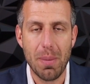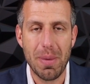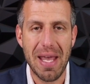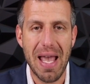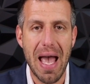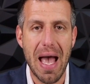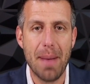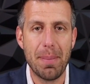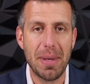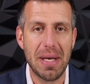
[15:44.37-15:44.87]
I'll be
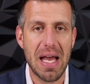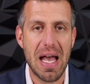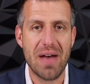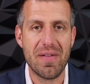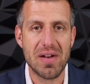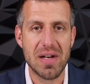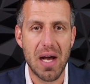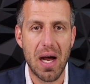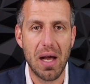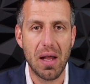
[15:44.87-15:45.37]
happy to
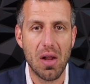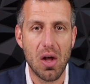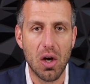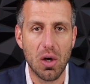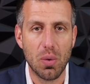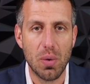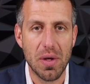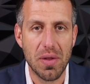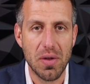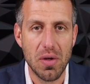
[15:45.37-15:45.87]
have a
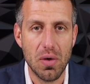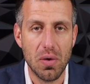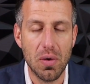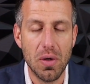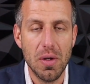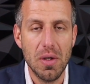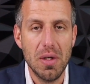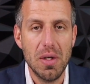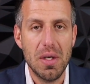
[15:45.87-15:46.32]
dialogue with you.